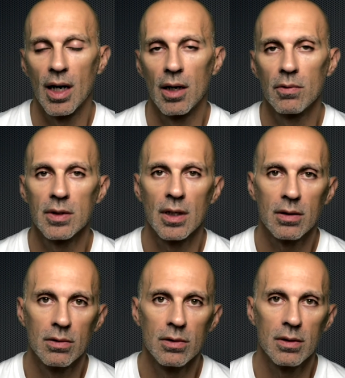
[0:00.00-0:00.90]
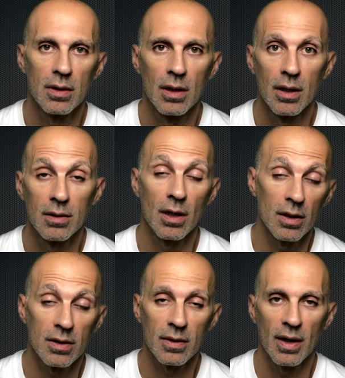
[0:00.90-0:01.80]
with a good,
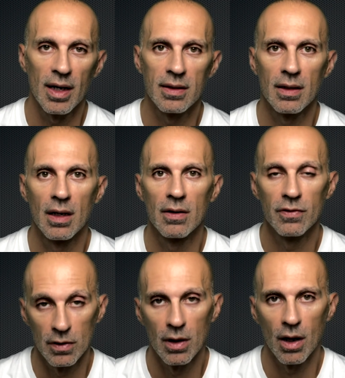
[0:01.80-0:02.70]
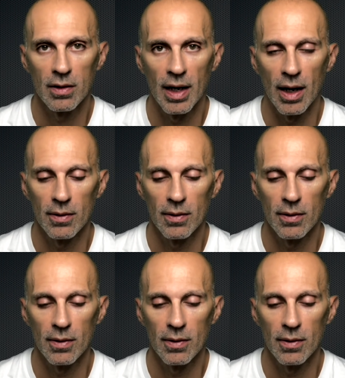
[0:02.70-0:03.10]
not great foot lockdown.